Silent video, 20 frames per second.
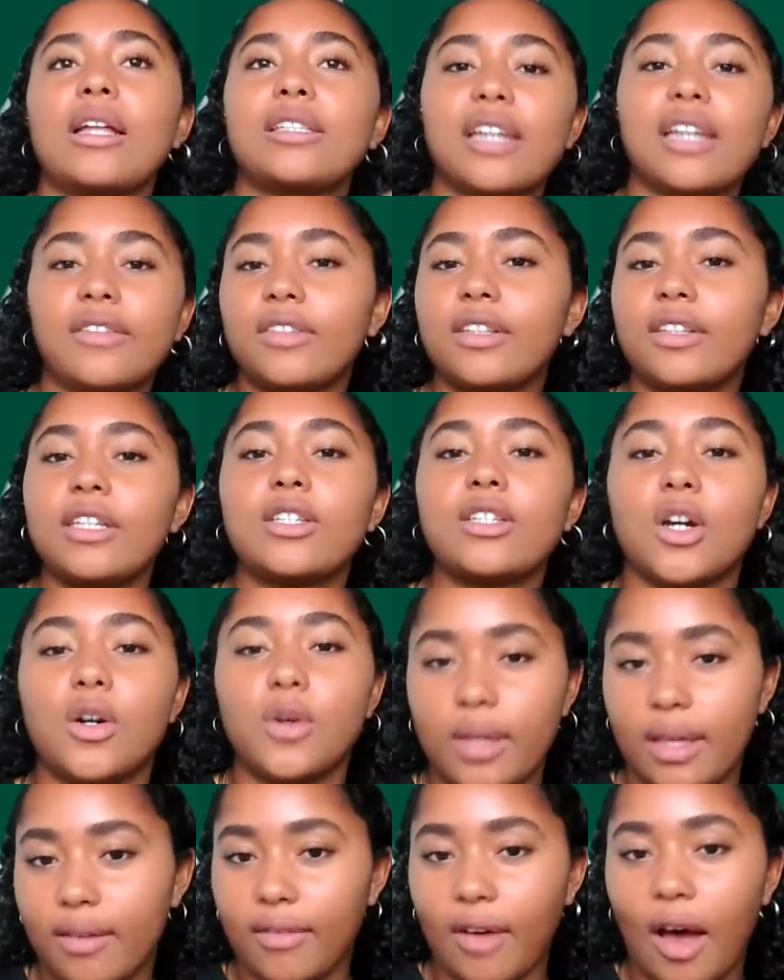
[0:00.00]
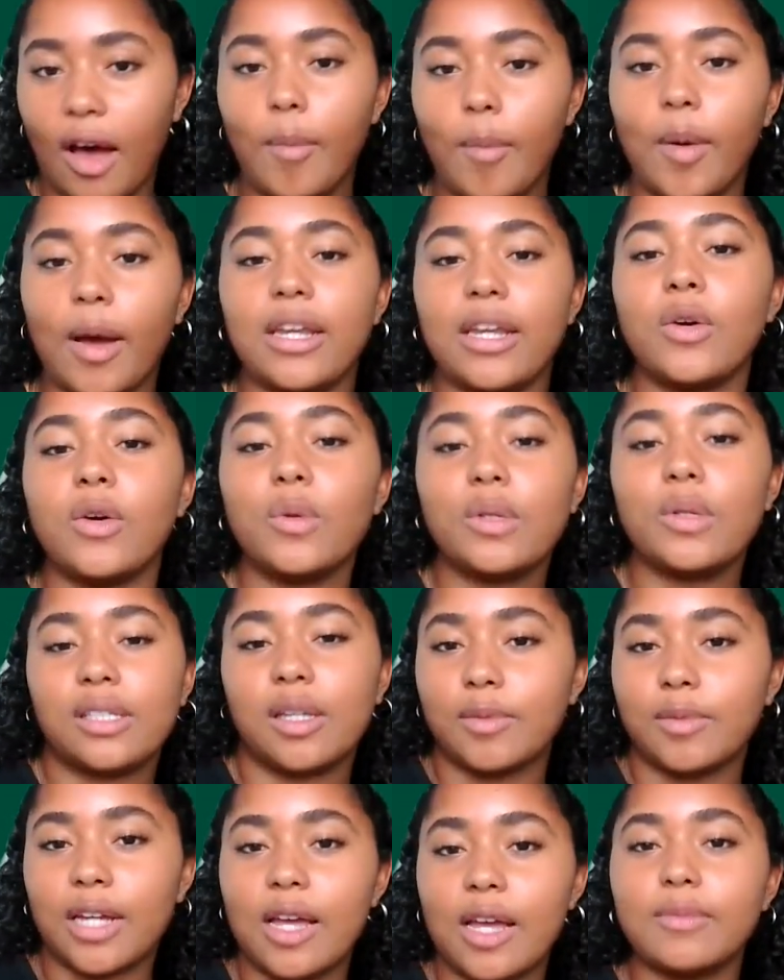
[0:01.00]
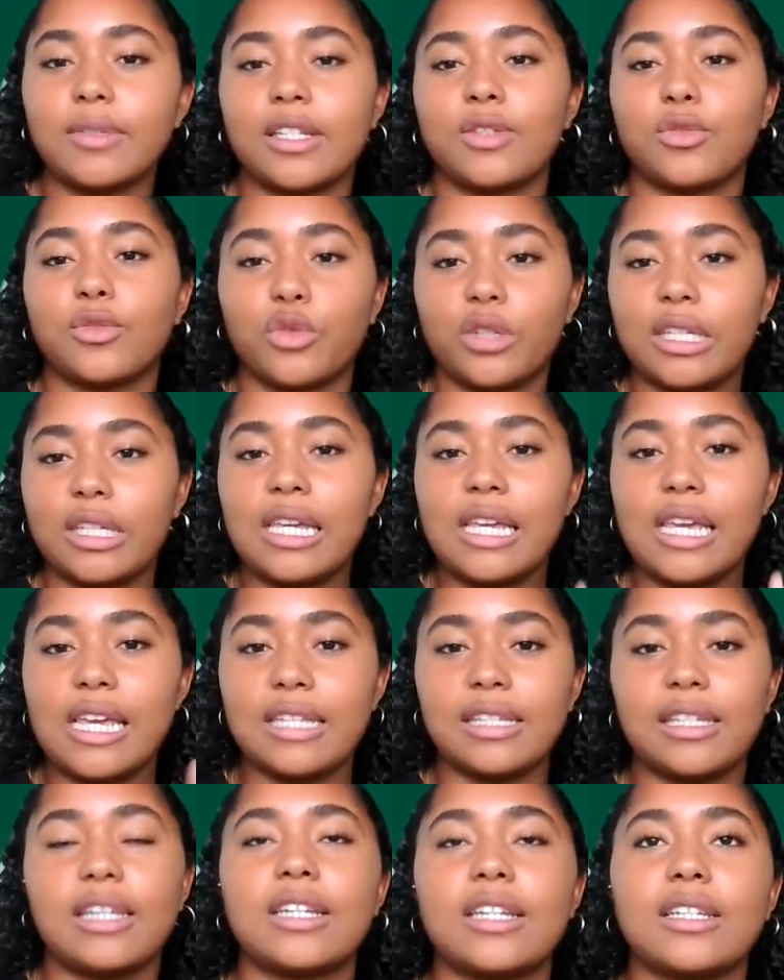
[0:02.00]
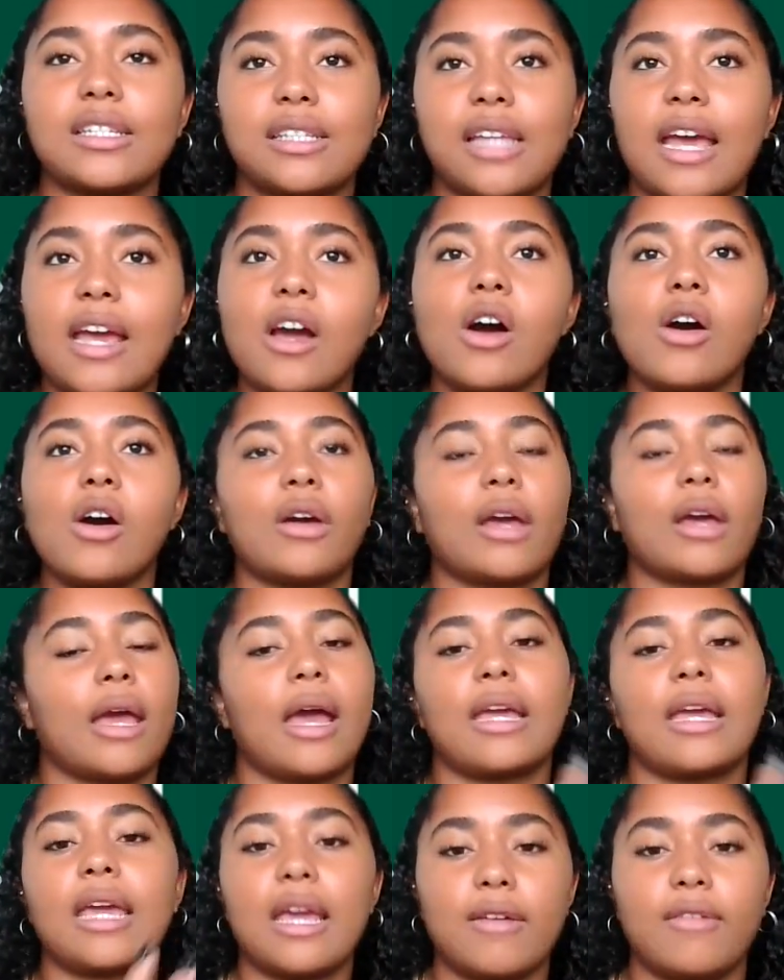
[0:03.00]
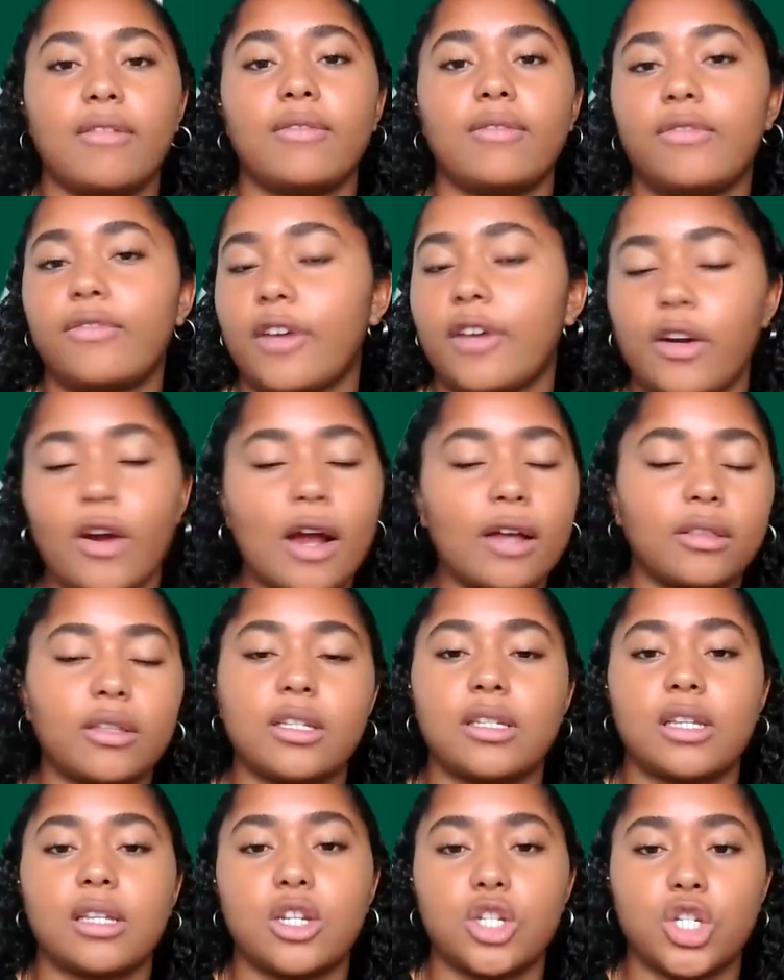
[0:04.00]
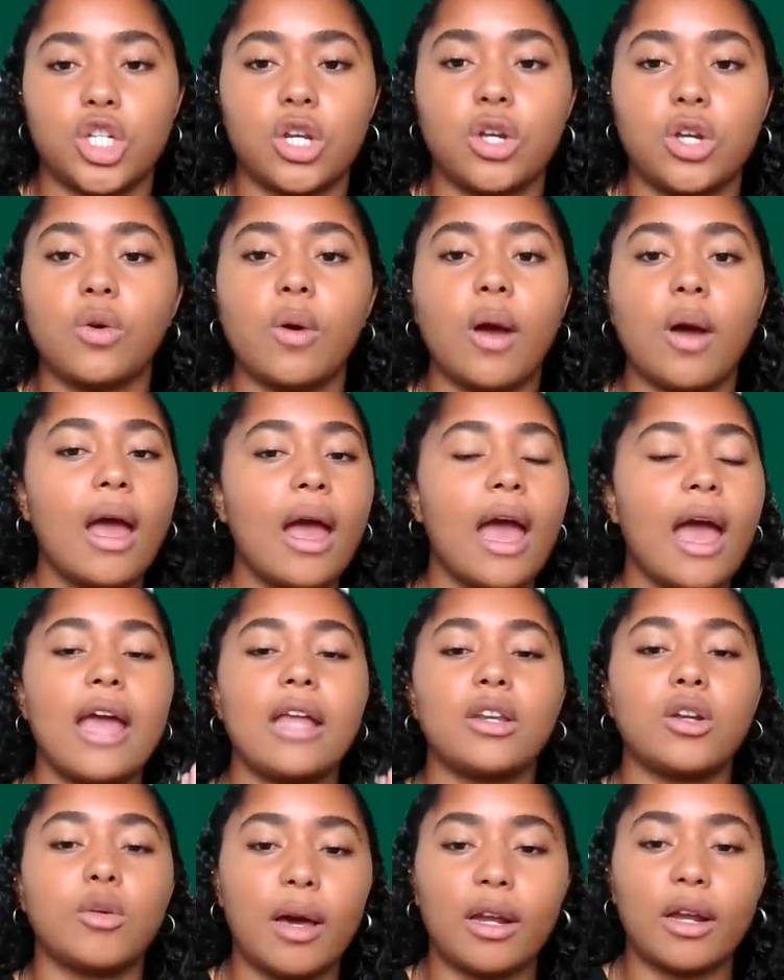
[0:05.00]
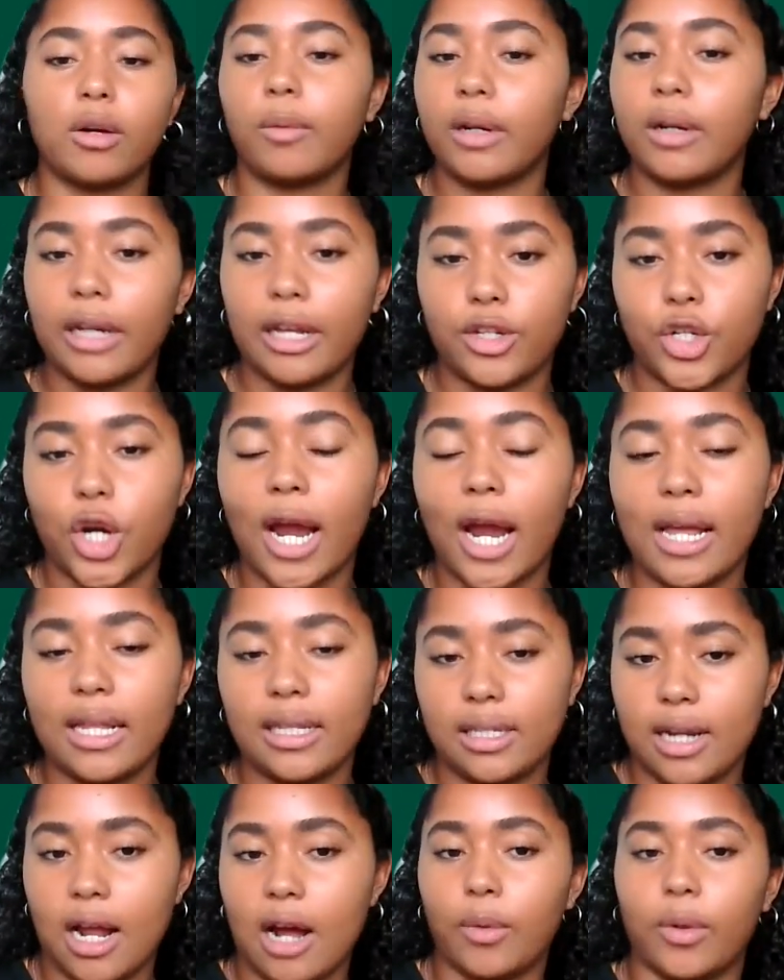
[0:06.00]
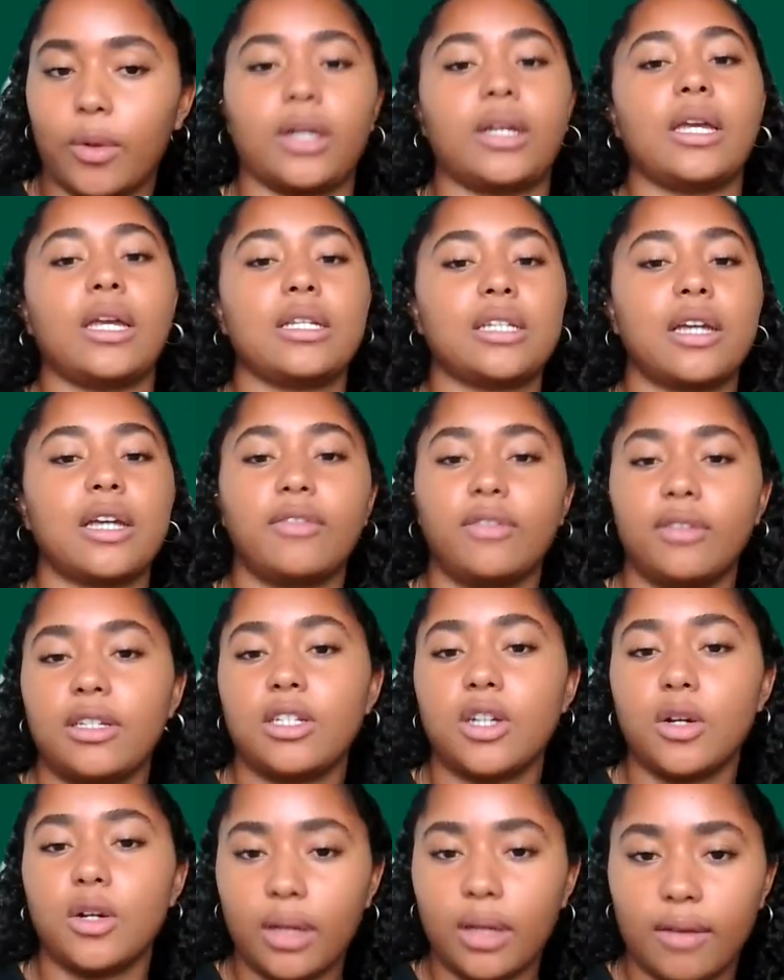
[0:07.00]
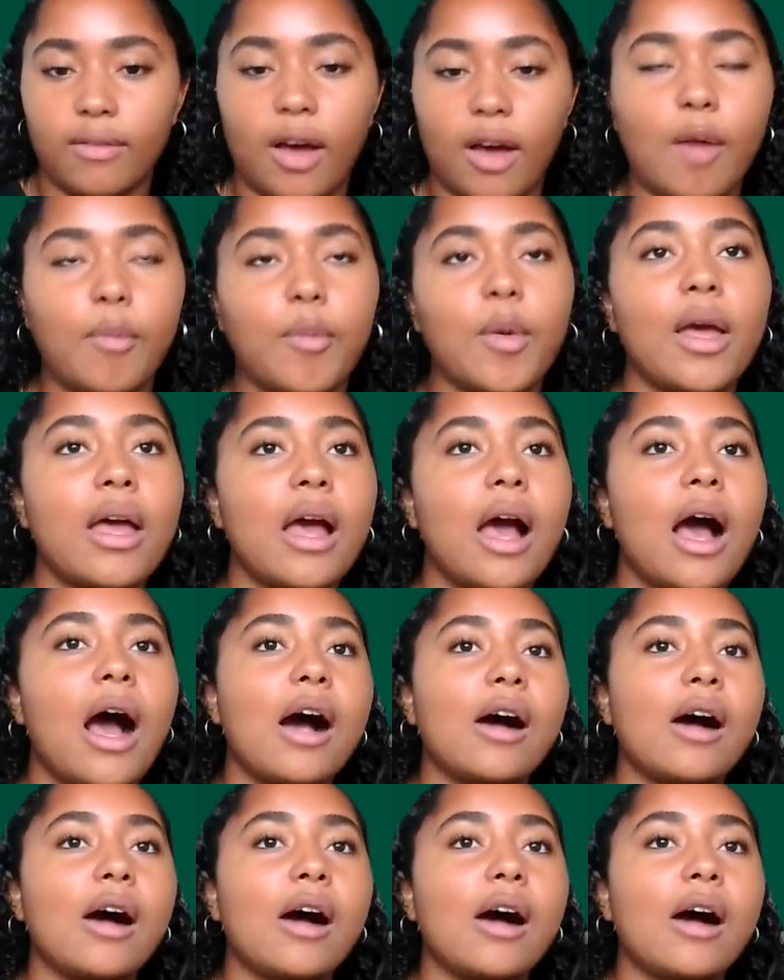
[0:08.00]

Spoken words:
Definitely don't give up. I know sometimes it's really easy to say, oh, okay, I can't figure out this issue, and no matter what I try, it's not working. Definitely don't give up.